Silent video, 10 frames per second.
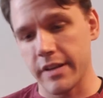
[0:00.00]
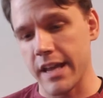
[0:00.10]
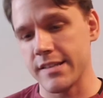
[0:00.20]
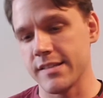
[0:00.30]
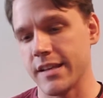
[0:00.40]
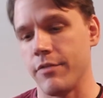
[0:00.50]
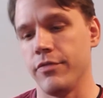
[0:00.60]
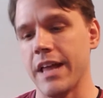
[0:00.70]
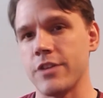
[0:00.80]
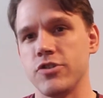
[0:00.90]
case, it's like a
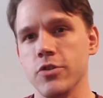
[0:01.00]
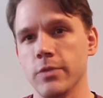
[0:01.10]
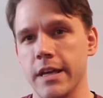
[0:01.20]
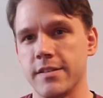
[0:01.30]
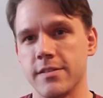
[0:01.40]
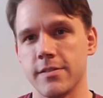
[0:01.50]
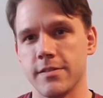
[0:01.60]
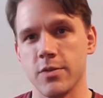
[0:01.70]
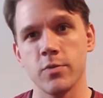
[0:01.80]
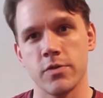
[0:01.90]
flat shoelace
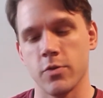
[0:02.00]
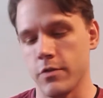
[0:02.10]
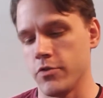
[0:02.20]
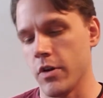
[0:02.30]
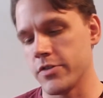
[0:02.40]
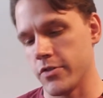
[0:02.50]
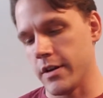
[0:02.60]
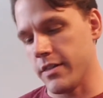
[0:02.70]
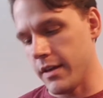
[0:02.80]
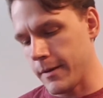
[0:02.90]
sort of
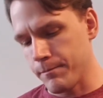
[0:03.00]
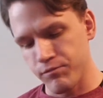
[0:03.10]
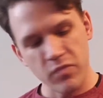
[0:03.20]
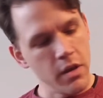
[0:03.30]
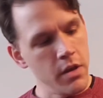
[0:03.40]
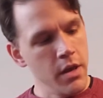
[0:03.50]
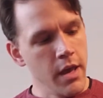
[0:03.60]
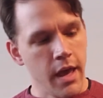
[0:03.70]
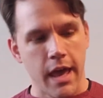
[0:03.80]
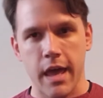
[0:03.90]
drawstring thing.
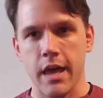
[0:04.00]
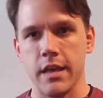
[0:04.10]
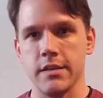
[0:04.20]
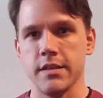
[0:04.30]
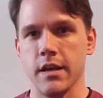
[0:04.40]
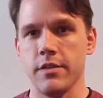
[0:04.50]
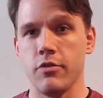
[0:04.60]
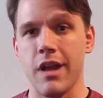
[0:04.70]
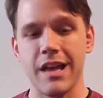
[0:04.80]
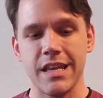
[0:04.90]
And they're
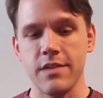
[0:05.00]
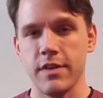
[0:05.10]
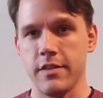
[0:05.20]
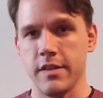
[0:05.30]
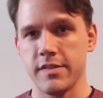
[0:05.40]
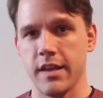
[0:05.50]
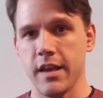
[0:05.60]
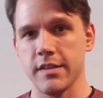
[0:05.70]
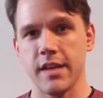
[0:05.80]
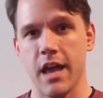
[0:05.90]
not even in this
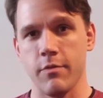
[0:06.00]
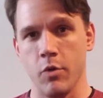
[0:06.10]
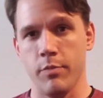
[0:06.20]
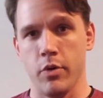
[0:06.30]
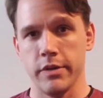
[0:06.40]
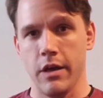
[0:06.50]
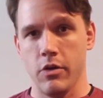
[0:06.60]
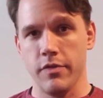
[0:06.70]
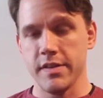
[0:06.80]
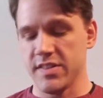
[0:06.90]
case. I have more pulled out
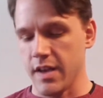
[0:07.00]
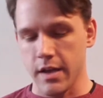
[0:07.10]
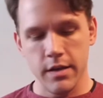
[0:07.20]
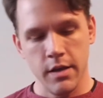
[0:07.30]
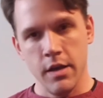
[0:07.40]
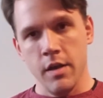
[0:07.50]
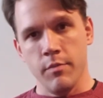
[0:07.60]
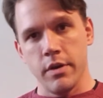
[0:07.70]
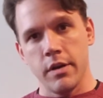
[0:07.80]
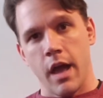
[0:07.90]
on this side,
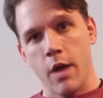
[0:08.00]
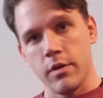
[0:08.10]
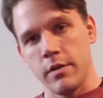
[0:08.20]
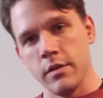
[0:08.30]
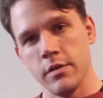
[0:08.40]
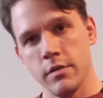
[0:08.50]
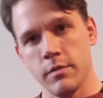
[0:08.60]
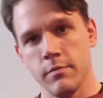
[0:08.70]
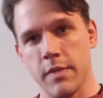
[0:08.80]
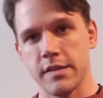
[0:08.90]
but I would
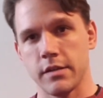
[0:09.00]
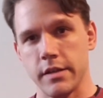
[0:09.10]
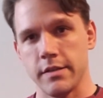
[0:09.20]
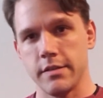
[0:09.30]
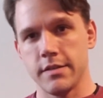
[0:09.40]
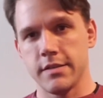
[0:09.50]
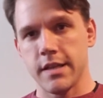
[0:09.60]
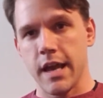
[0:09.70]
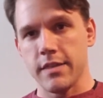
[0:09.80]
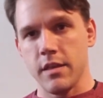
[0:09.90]
basically
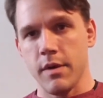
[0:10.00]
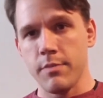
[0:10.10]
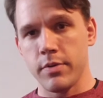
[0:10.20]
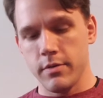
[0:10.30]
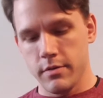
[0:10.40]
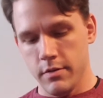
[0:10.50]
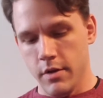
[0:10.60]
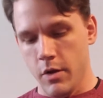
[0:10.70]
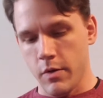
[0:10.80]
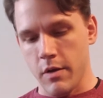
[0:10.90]
tighten them up
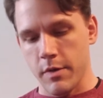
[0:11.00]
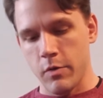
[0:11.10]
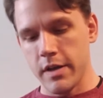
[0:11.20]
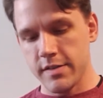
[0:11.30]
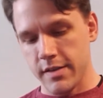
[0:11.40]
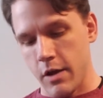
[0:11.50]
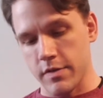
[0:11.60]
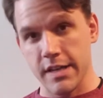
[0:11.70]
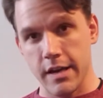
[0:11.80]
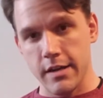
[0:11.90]
around my waist, however
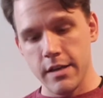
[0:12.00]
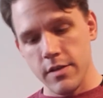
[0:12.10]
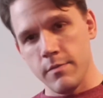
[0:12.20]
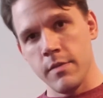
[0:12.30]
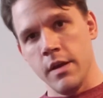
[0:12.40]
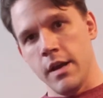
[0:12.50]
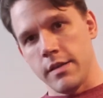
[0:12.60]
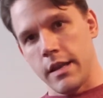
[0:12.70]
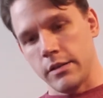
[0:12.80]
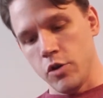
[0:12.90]
tight I need them, and
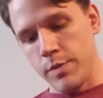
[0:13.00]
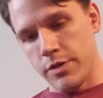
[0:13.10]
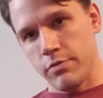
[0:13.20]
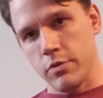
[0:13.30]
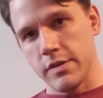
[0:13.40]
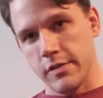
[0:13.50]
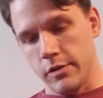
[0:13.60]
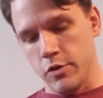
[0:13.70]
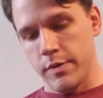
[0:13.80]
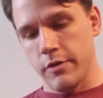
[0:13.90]
then I loop it through this little
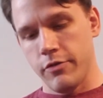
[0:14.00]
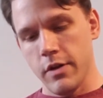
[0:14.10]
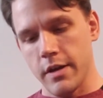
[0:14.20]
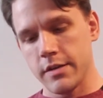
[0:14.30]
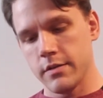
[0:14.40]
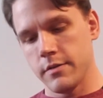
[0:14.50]
loop in the front,